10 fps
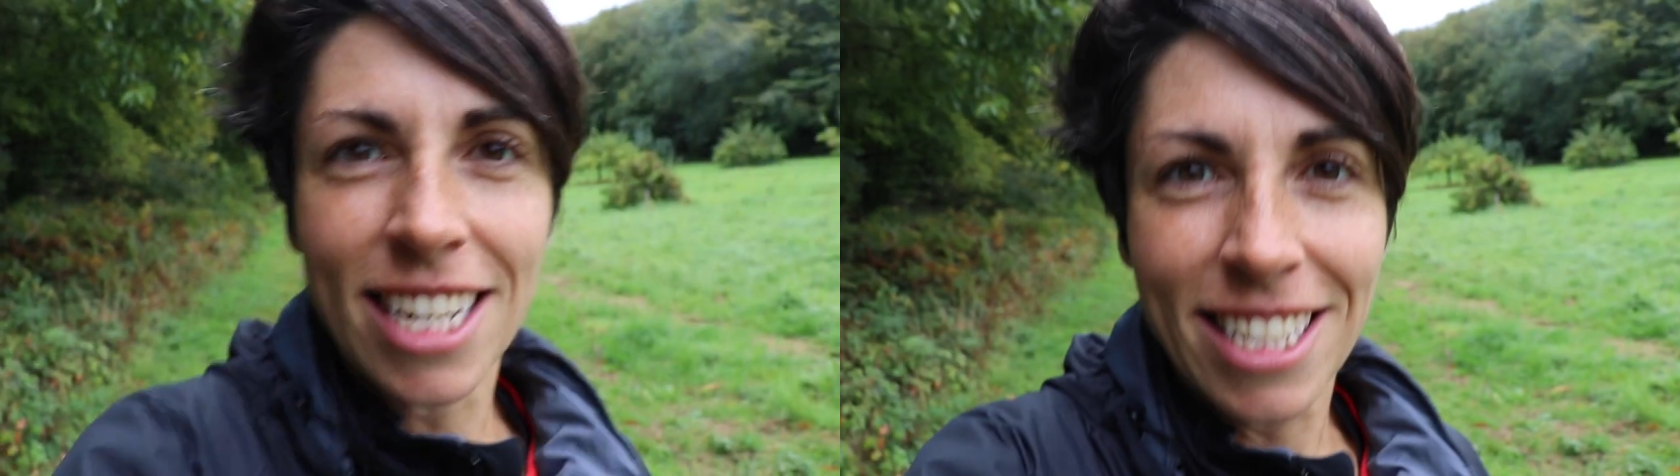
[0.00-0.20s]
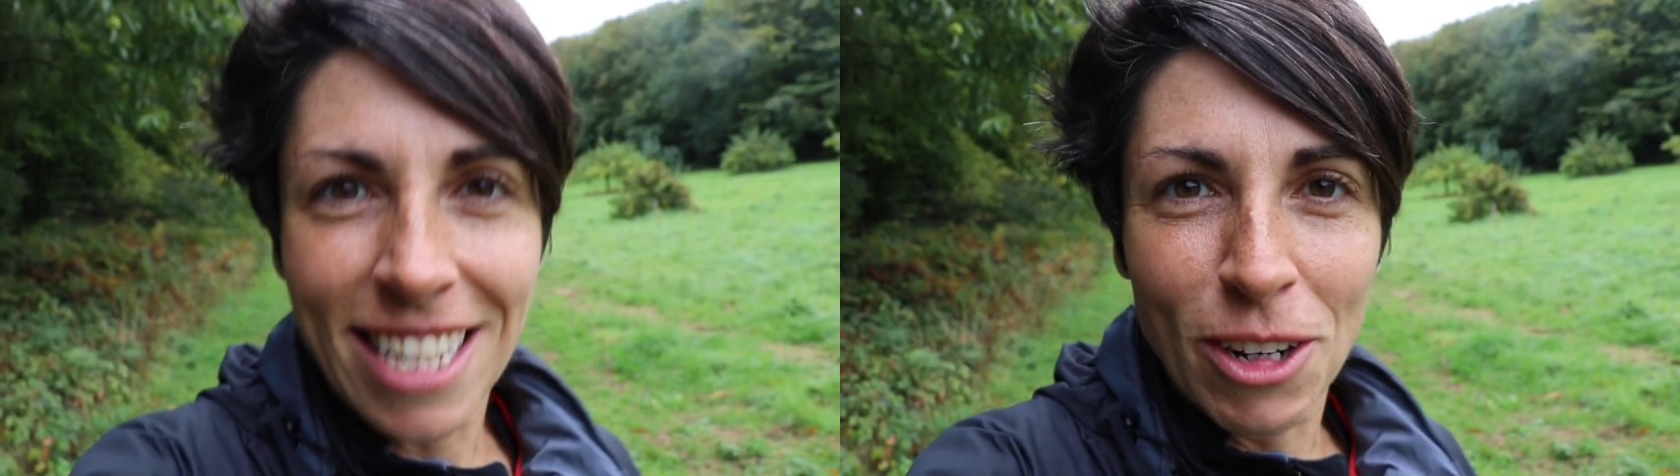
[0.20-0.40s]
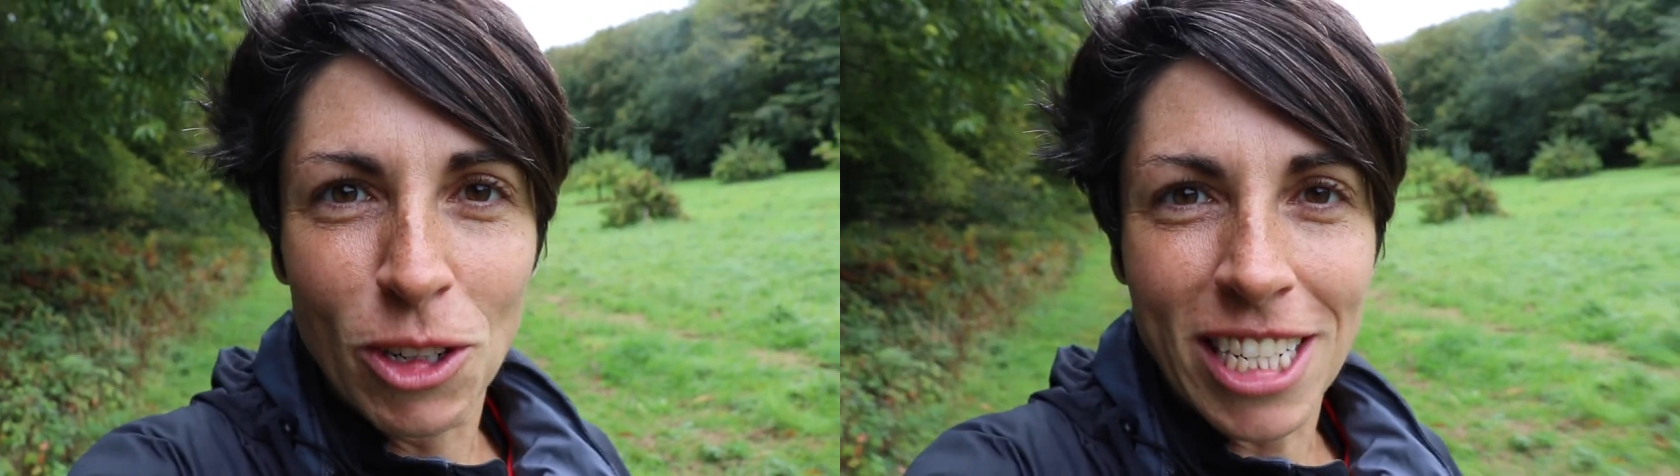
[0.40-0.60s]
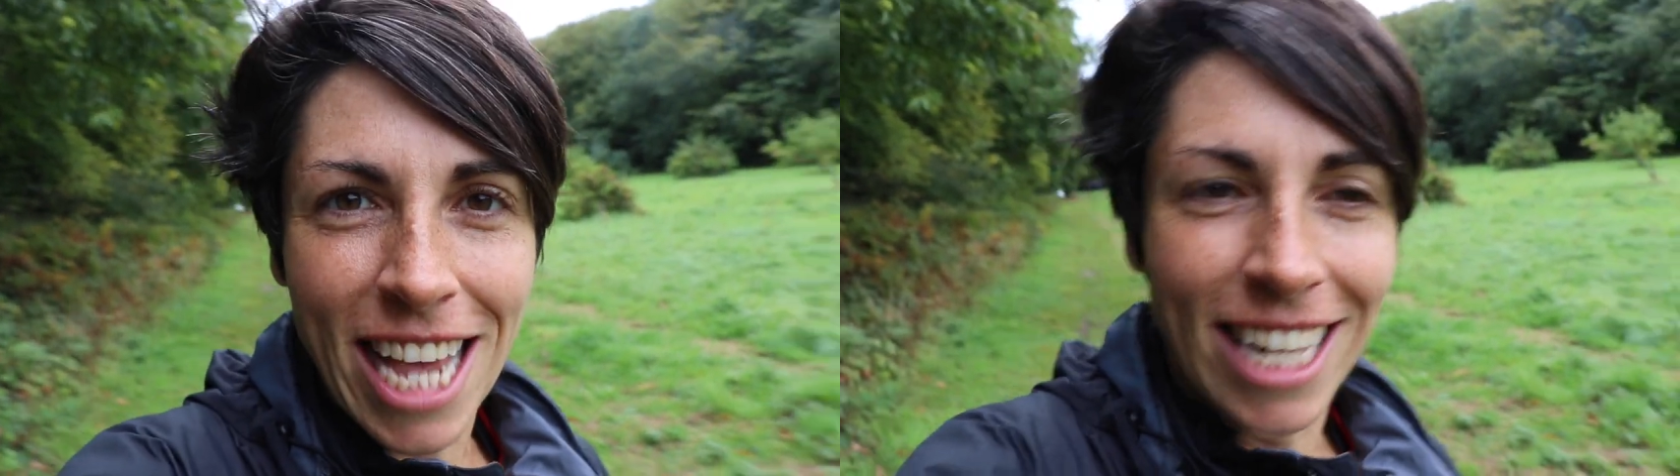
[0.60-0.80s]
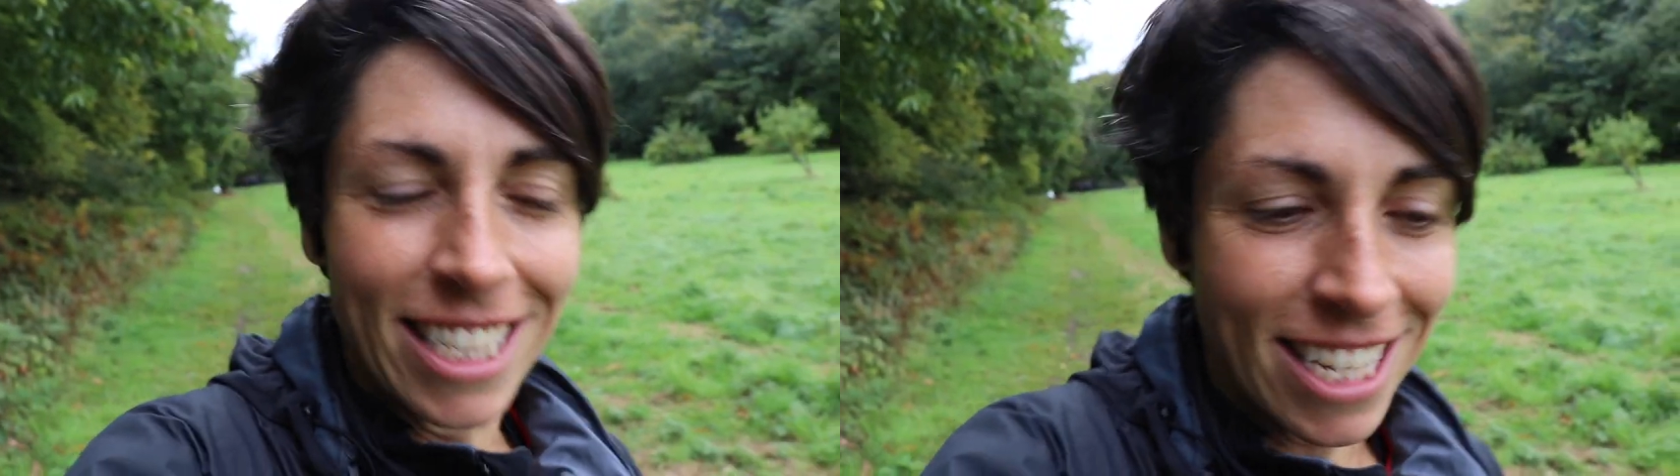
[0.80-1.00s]

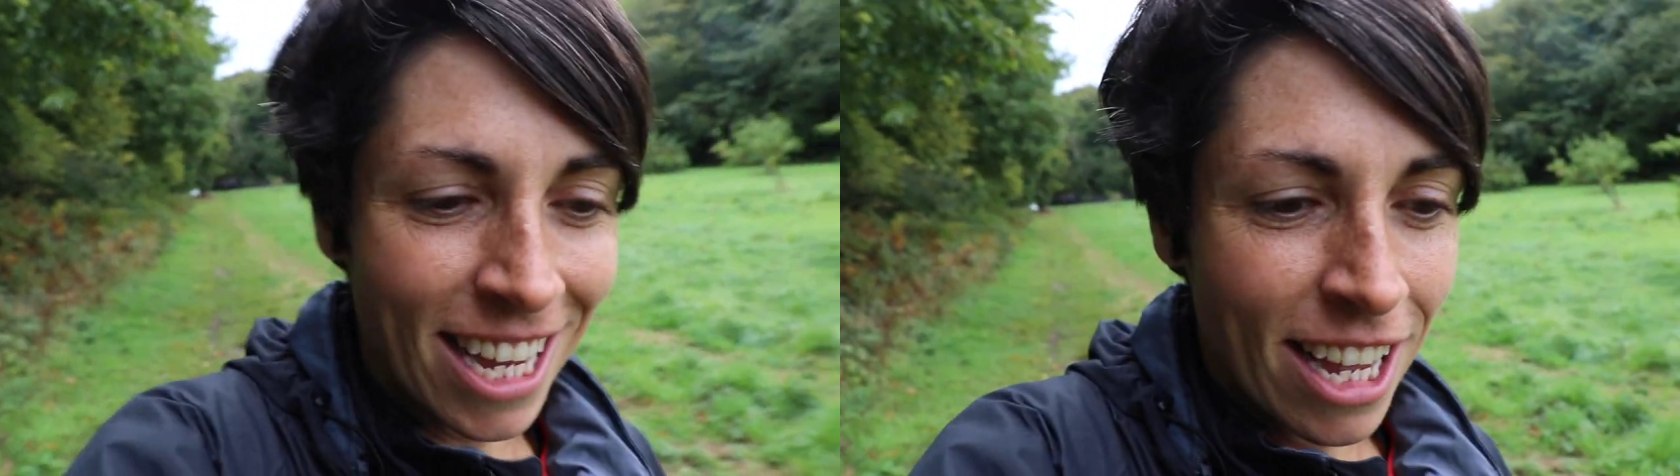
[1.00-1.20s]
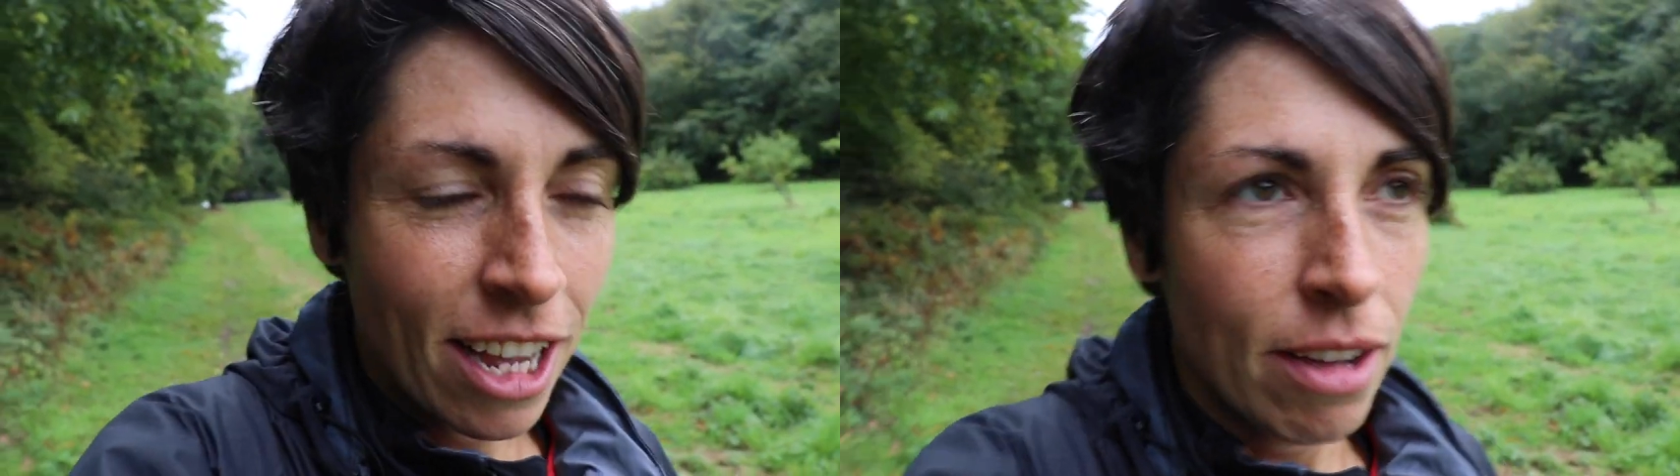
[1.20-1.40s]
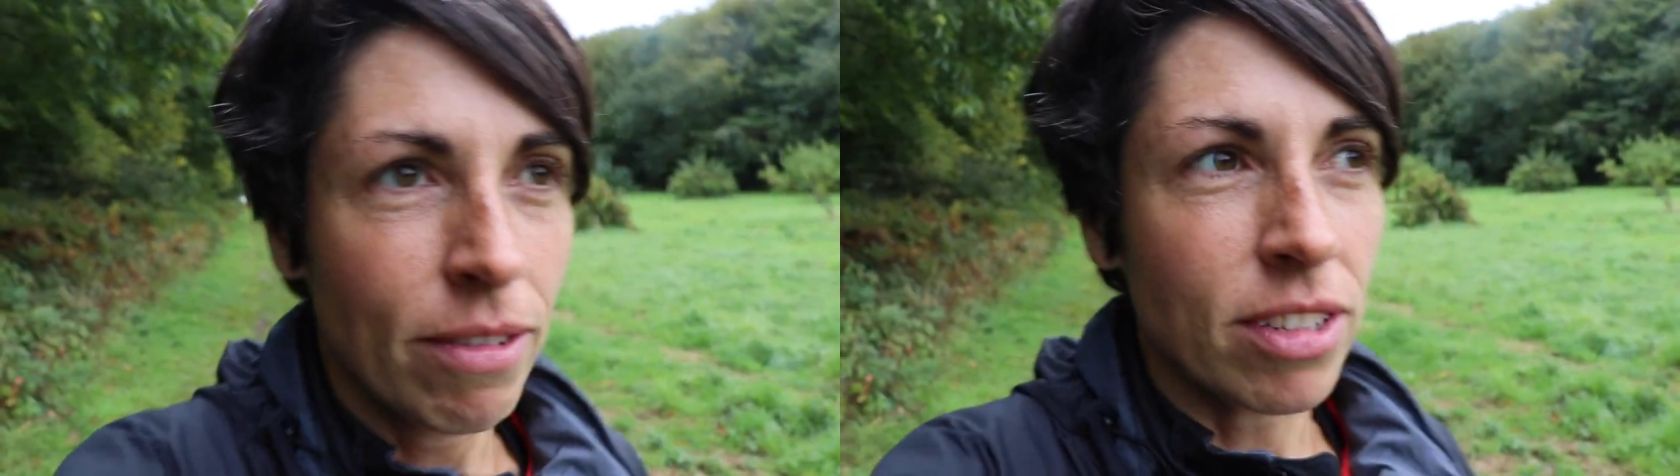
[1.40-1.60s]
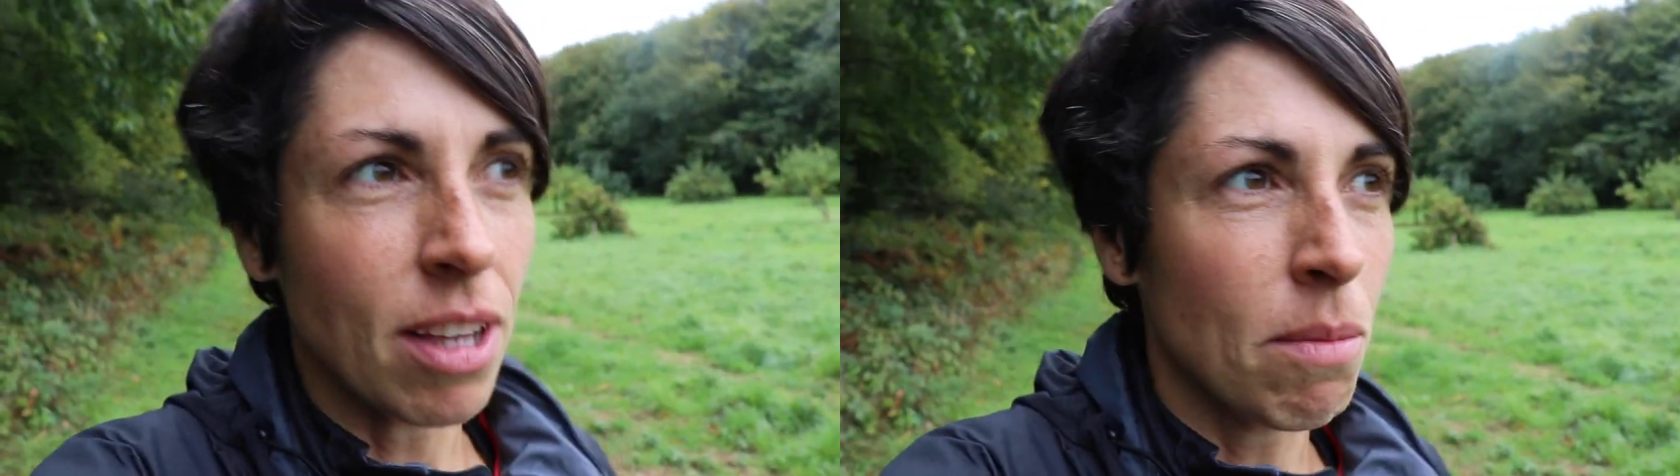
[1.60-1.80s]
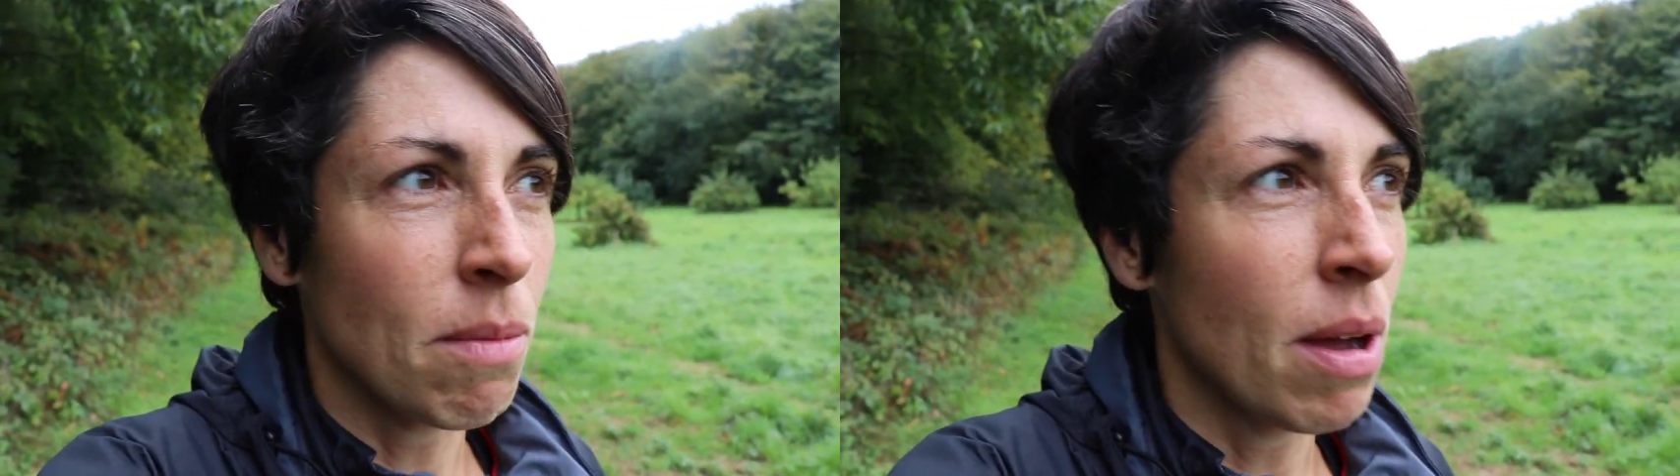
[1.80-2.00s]
Sealskinz, for
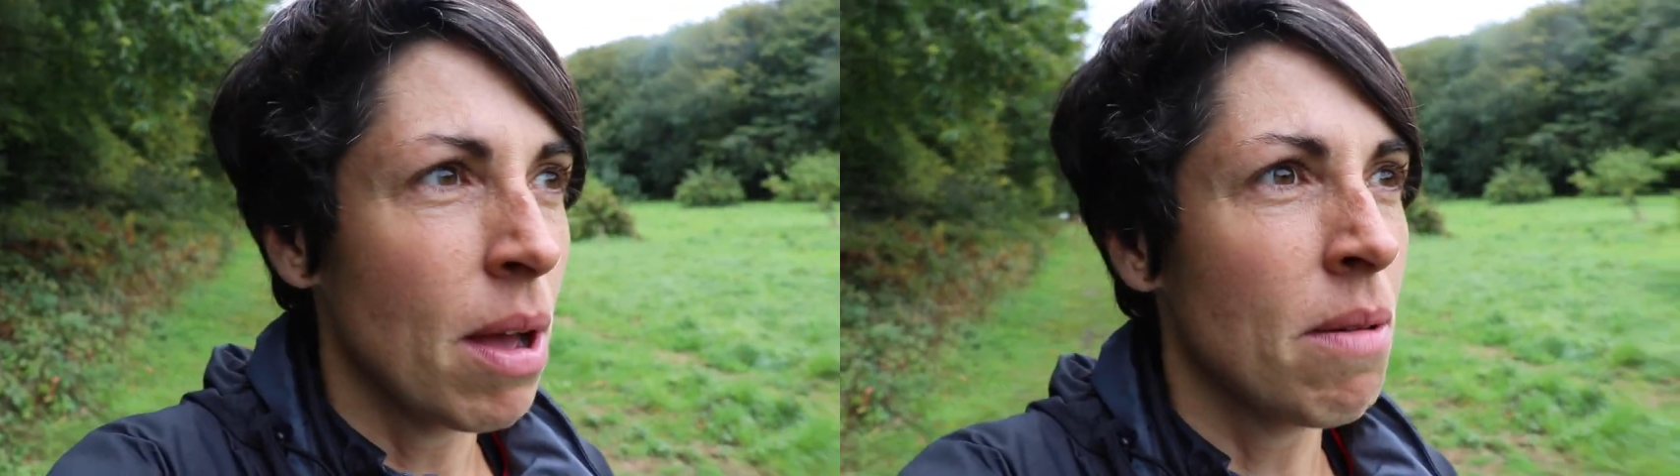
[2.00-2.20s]
some